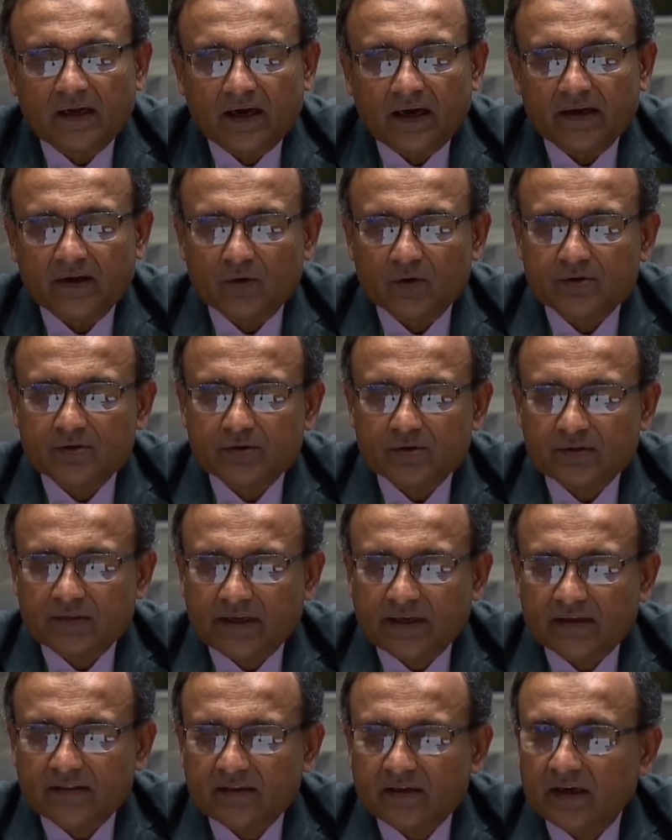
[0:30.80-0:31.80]
I also
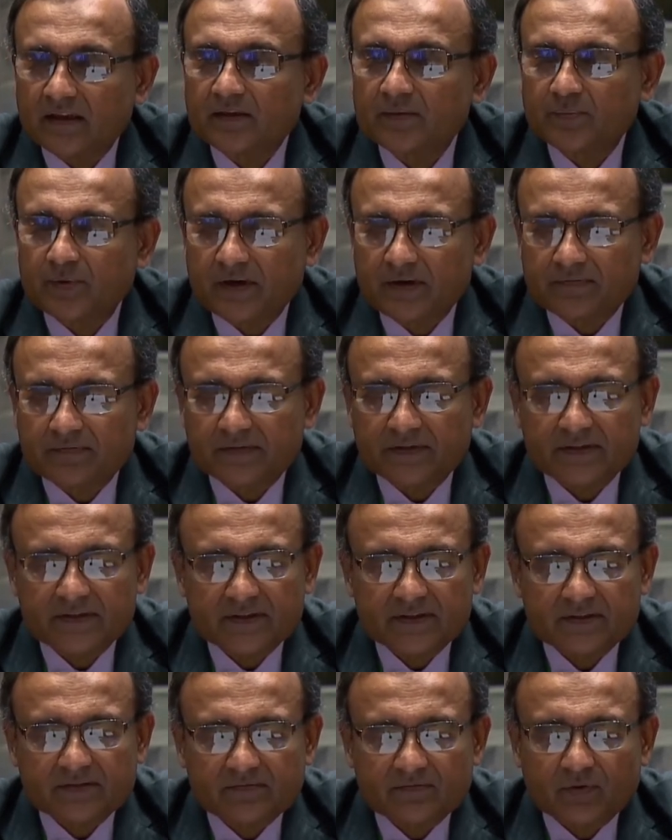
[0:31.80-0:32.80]
thank the other
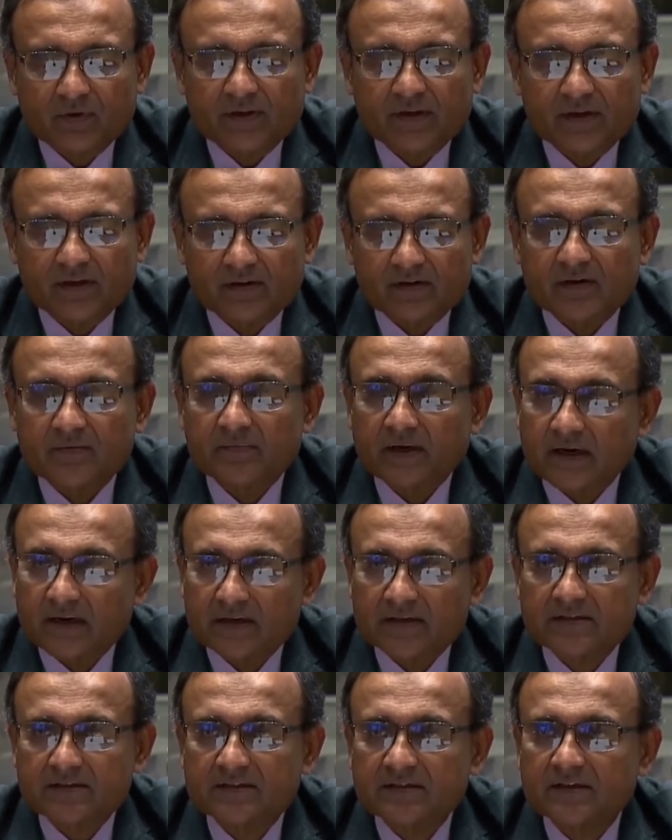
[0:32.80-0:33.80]
briefers for their
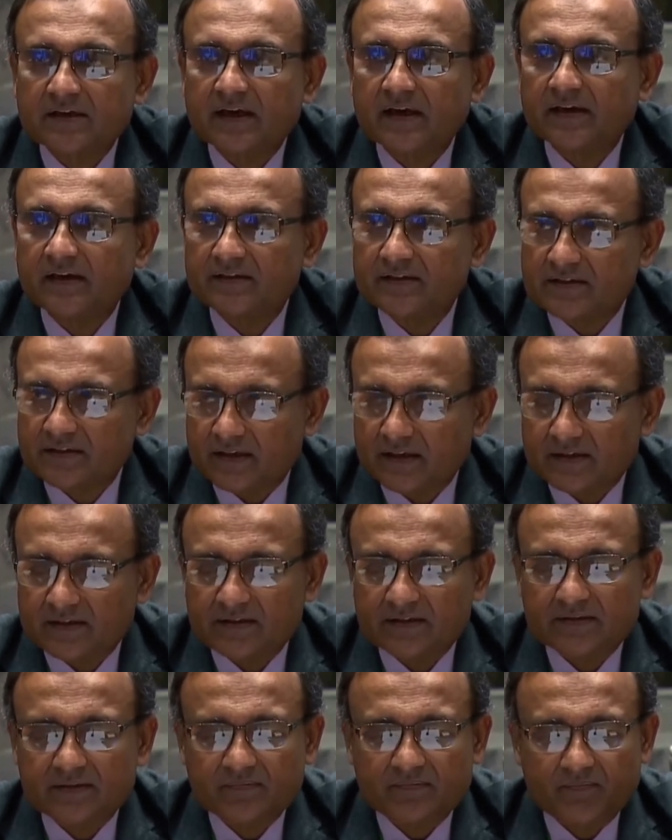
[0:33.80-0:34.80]
remarks and
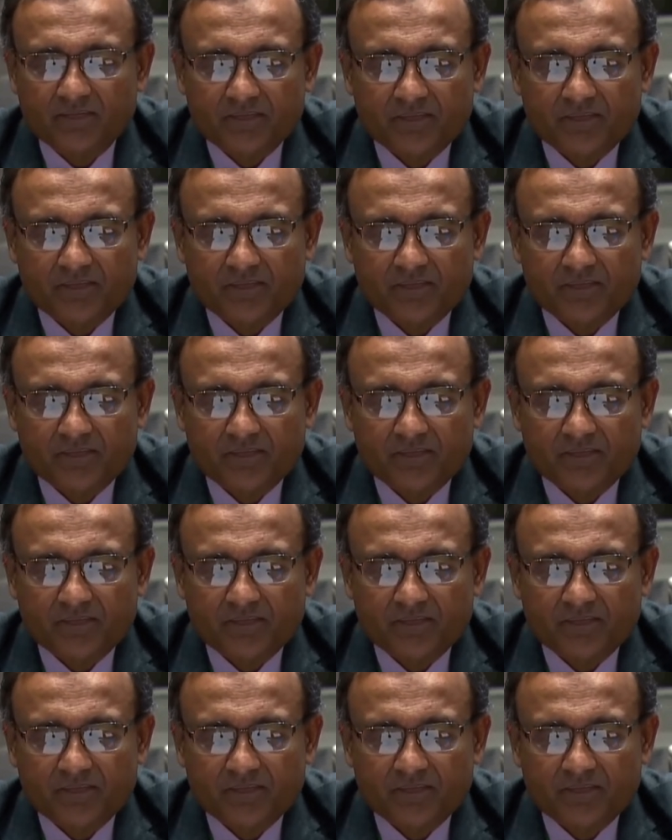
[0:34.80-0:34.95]
insights.